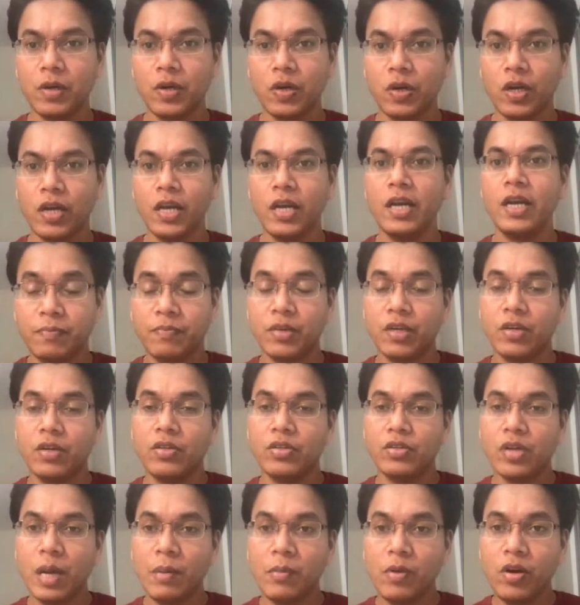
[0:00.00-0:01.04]
Okay,
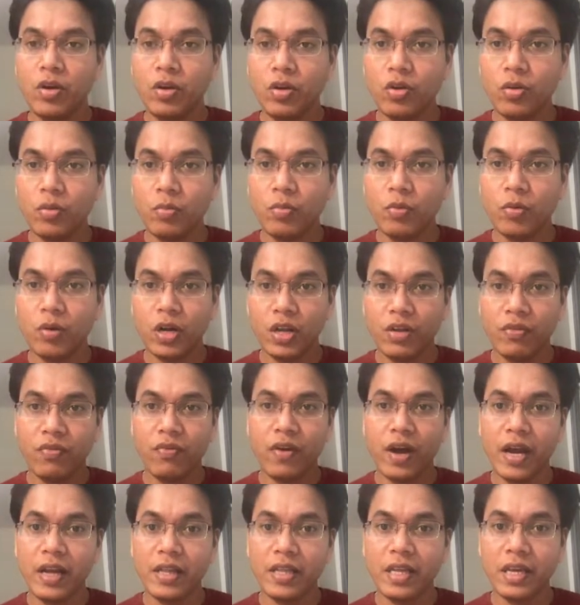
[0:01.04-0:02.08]
so I'm going to
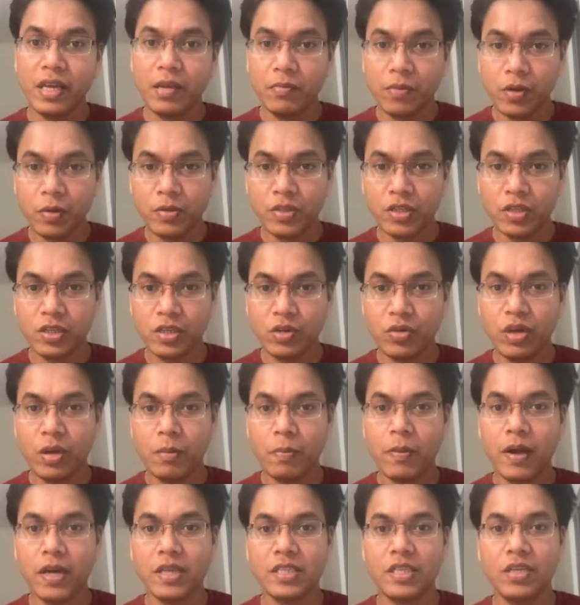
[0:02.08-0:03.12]
modify the information that we are
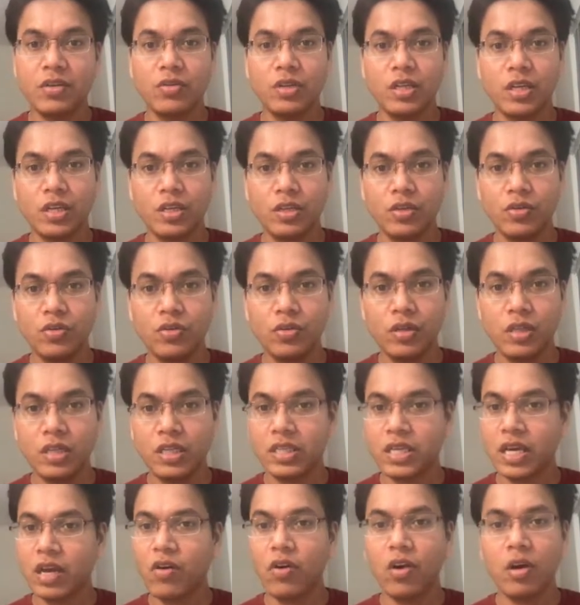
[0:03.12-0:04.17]
passing to the queue. This
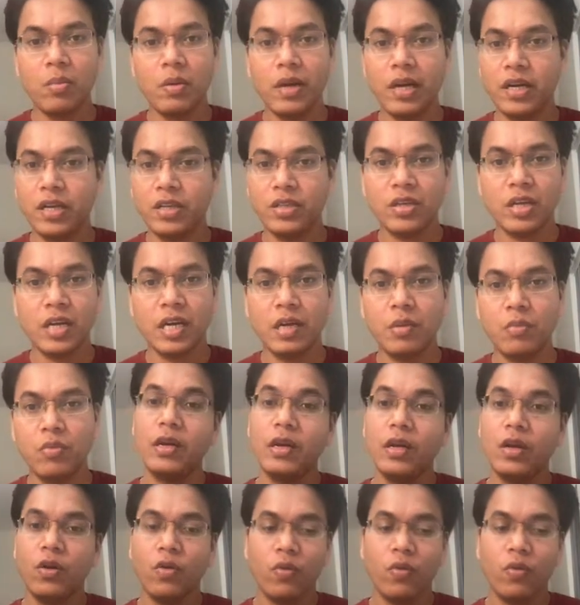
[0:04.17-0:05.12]
cannot be integer anymore.